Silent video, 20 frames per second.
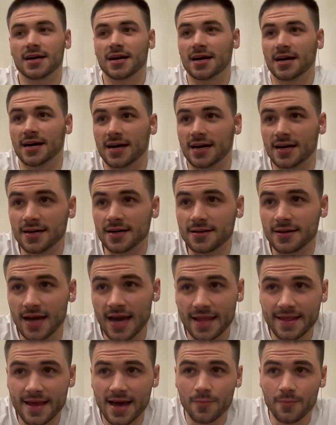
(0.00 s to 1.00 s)
uh,
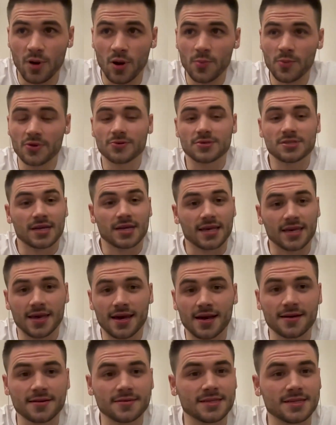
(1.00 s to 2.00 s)
at that moment, it was like,
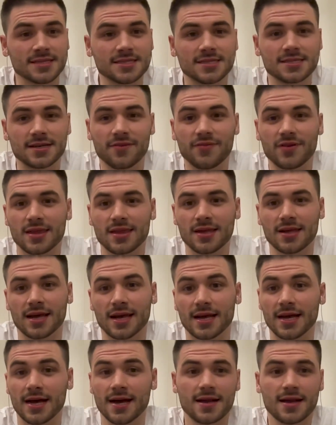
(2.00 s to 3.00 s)
yeah, this is everything
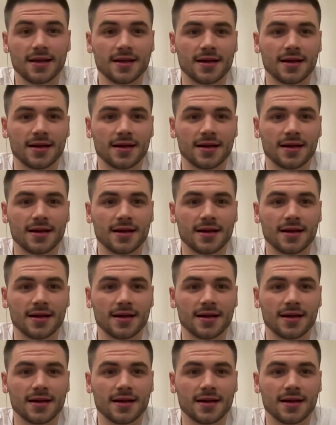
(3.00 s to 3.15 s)
I got.